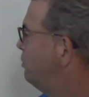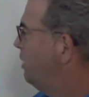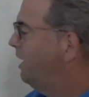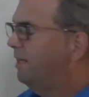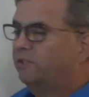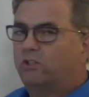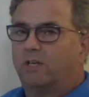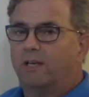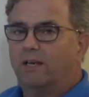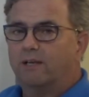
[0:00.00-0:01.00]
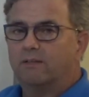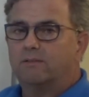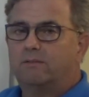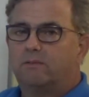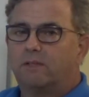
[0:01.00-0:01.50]
change
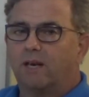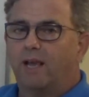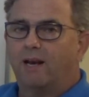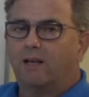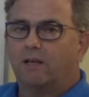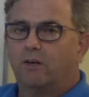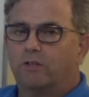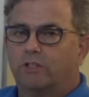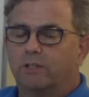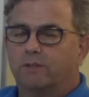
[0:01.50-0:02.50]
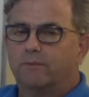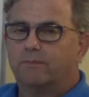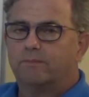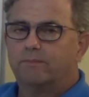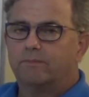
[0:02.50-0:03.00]
in kinetic energy.
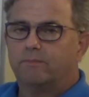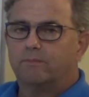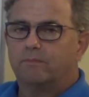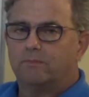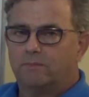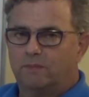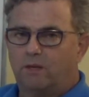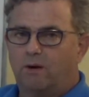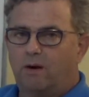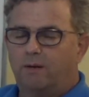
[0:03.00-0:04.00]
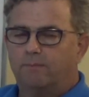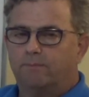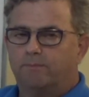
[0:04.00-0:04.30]
All right?